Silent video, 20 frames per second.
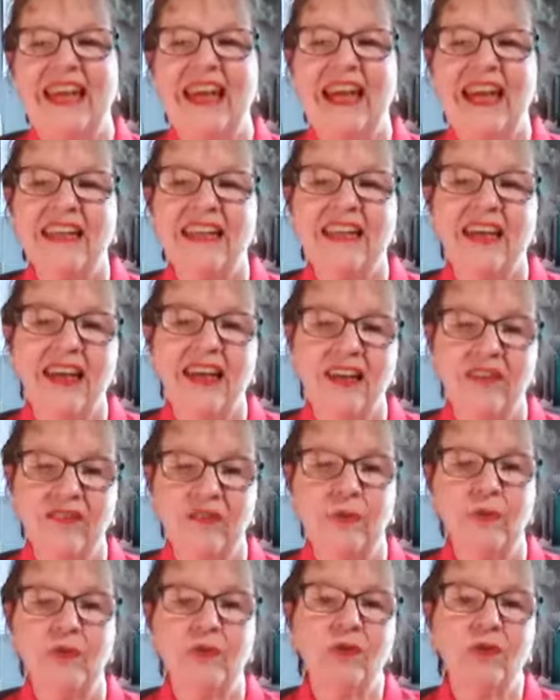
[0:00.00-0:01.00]
and a
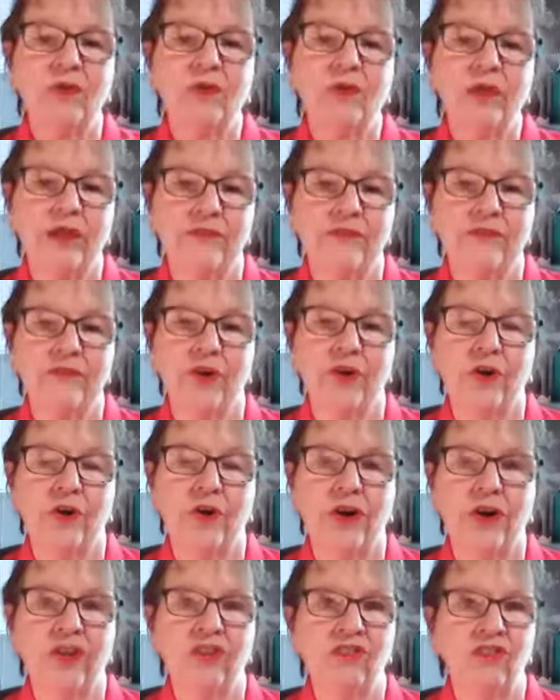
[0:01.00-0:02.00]
husband who loved
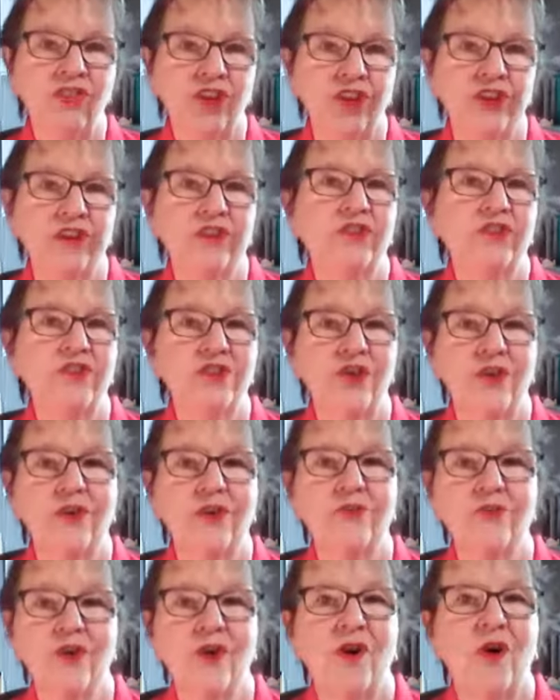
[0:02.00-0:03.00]
her and cherished
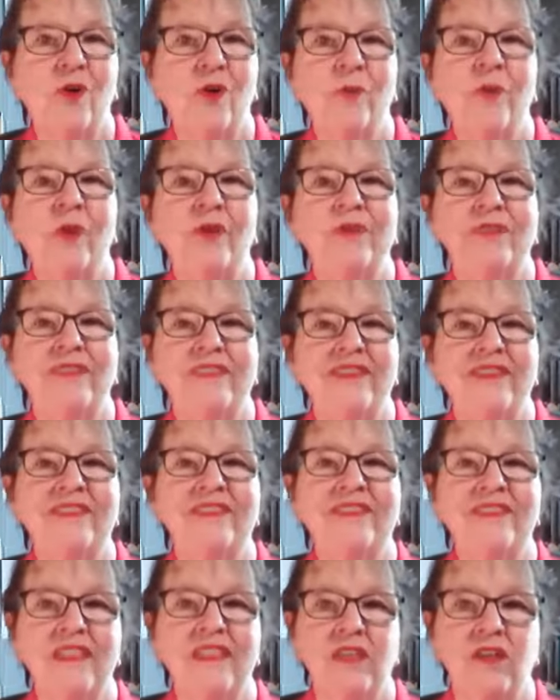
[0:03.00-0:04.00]
her for almost
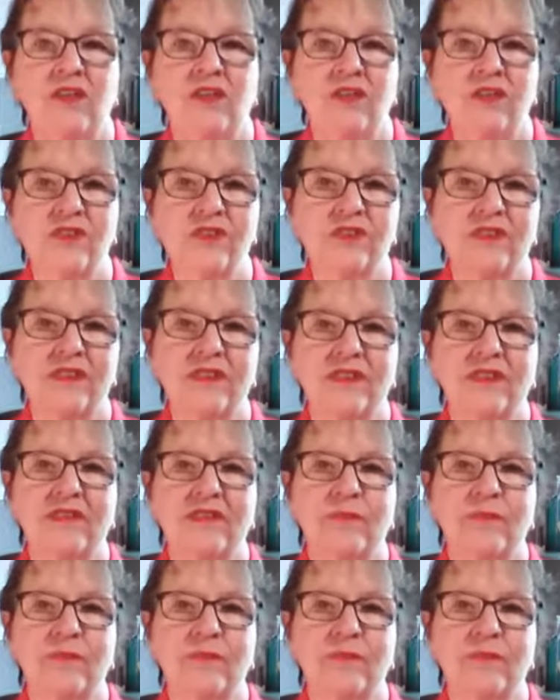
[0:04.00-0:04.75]
60 years.